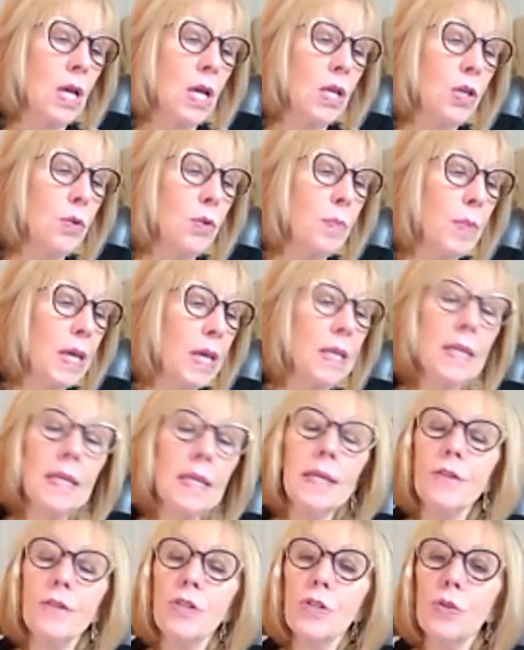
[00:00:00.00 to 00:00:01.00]
you may
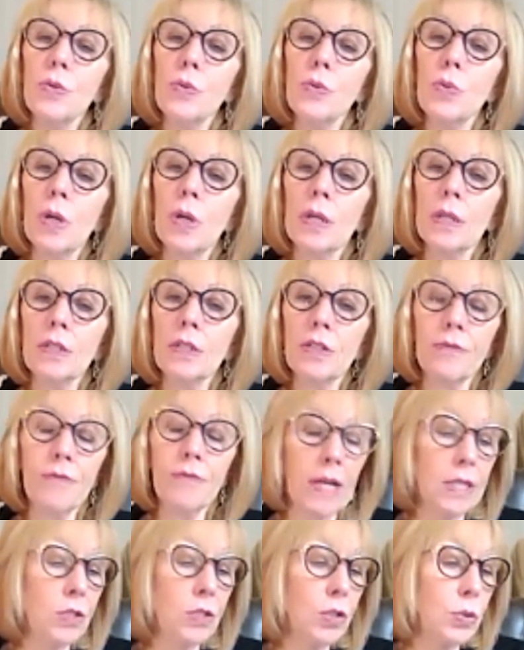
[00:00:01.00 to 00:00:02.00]
need to
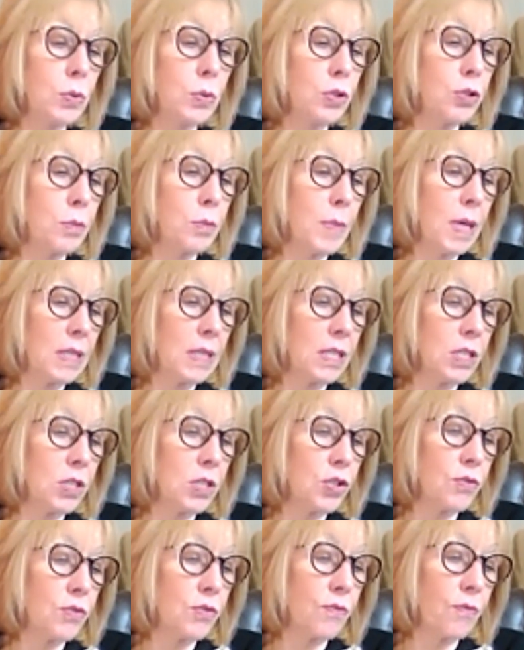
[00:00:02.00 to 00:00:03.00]
fine tune your
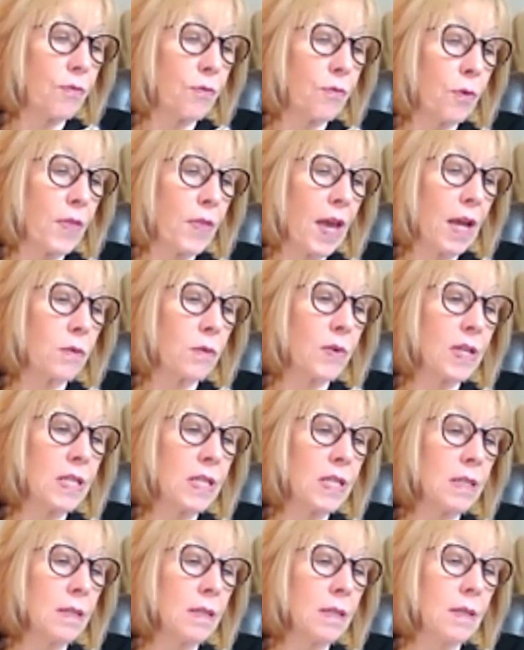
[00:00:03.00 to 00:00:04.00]
message for that
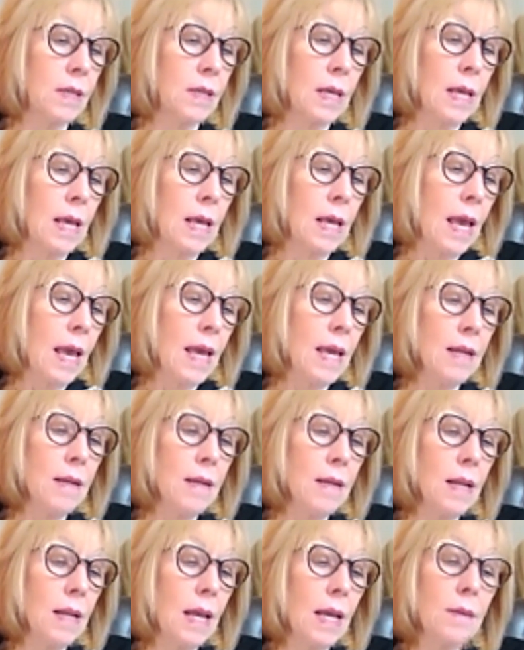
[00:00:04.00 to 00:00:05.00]
reason,
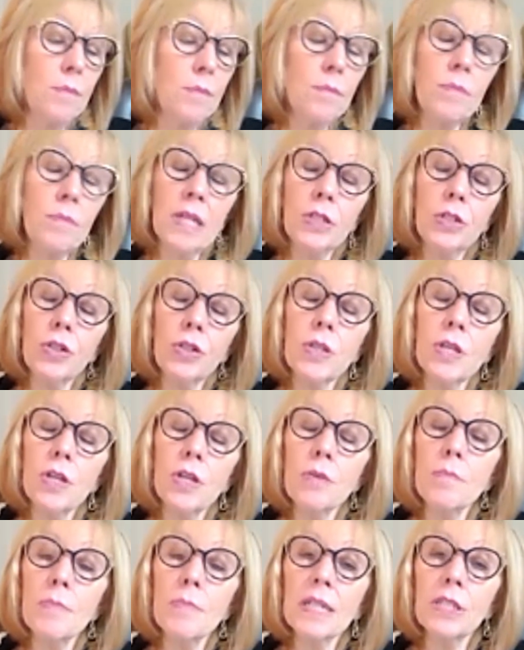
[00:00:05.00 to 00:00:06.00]
and make sure that
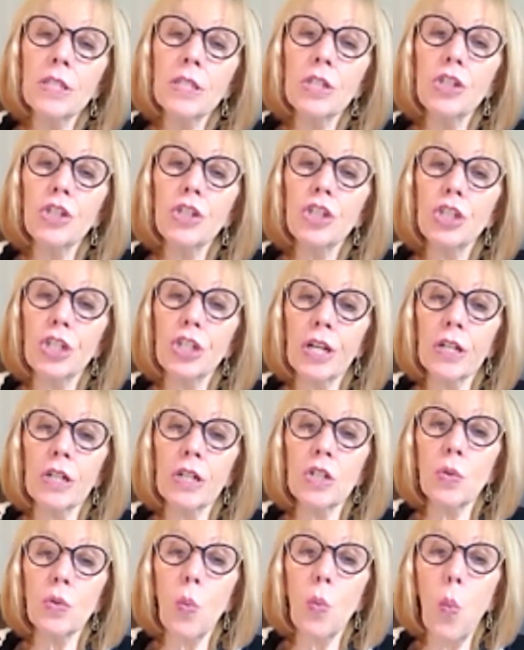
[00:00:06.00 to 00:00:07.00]
your message
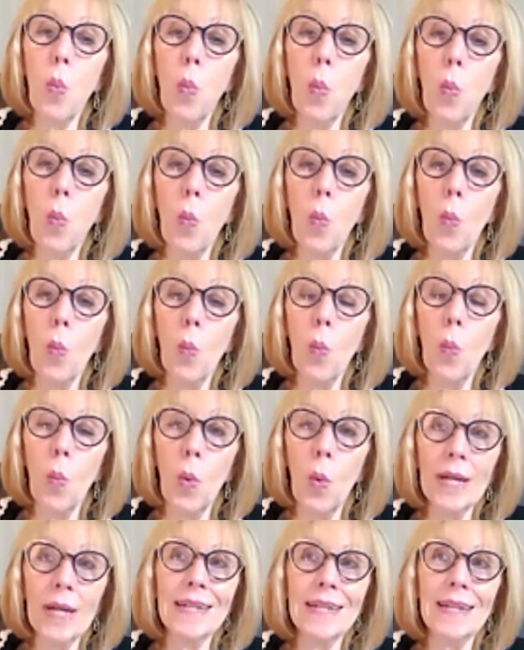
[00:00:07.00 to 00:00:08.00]
shares
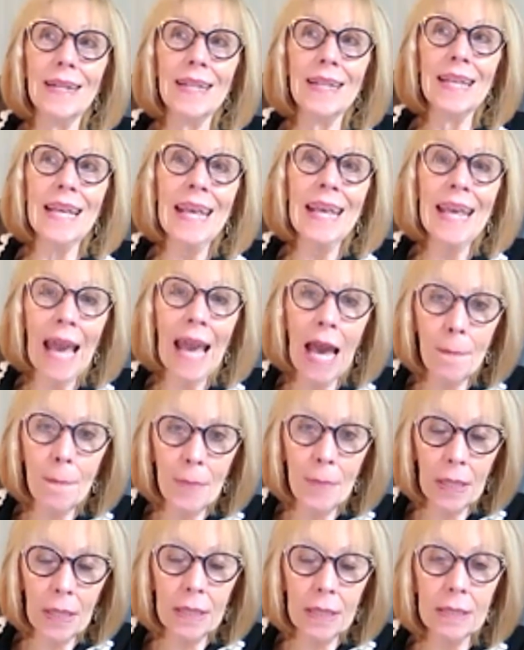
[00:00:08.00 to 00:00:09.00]
what the gap
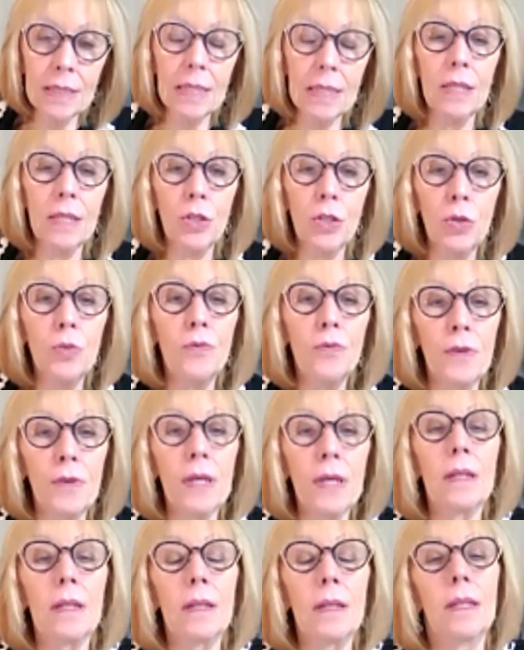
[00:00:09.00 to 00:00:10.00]
is that you
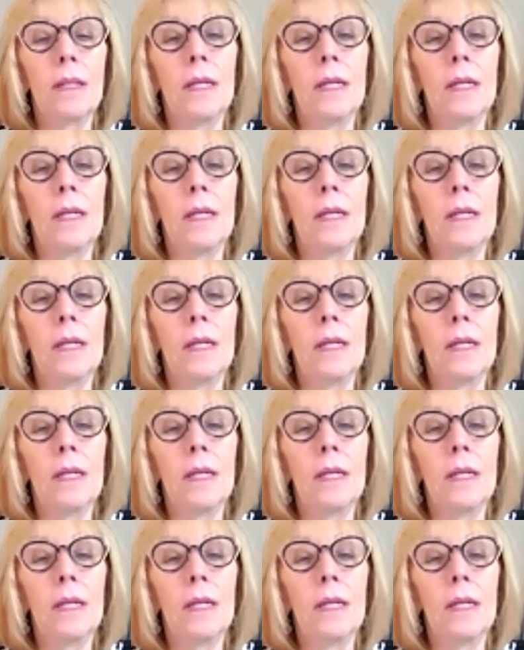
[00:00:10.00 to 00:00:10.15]
fill.